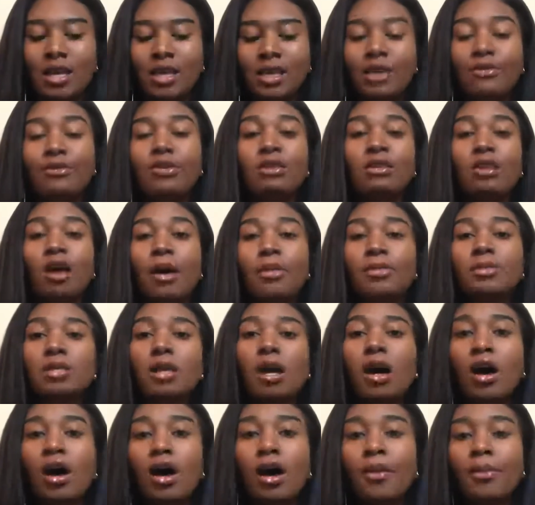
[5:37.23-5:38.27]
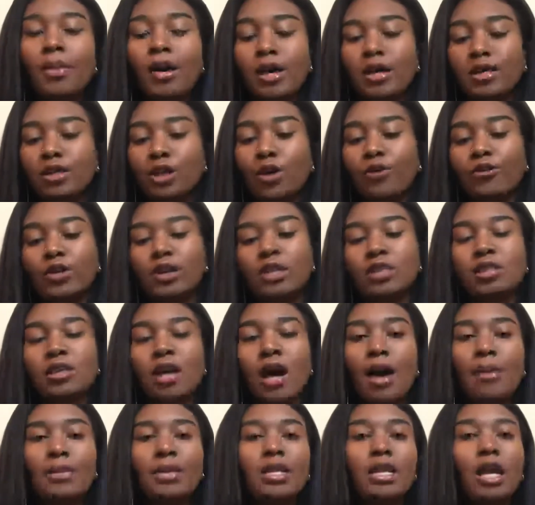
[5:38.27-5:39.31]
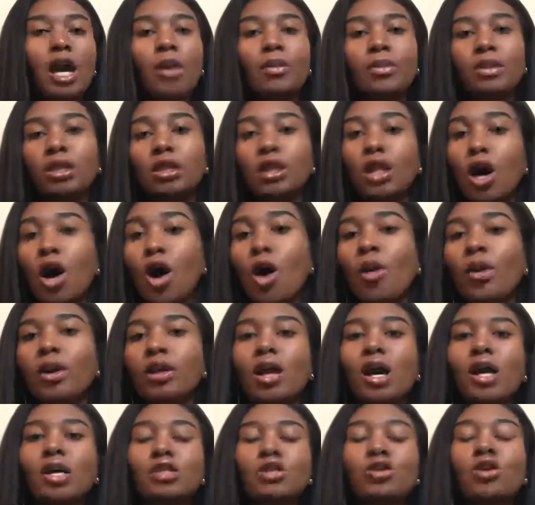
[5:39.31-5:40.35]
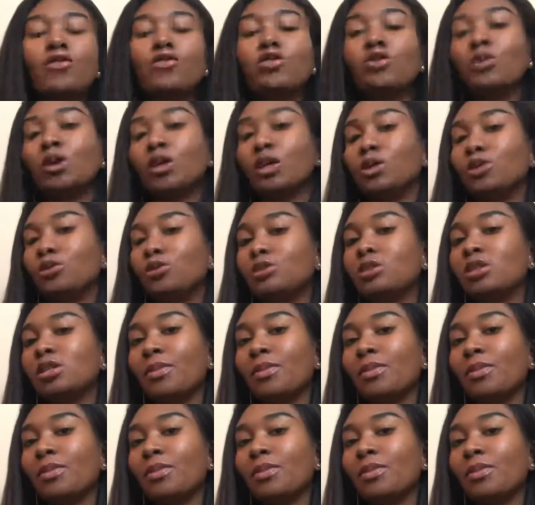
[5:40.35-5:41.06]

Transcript: give it a thumbs up don't forget to comment down below and also if you are new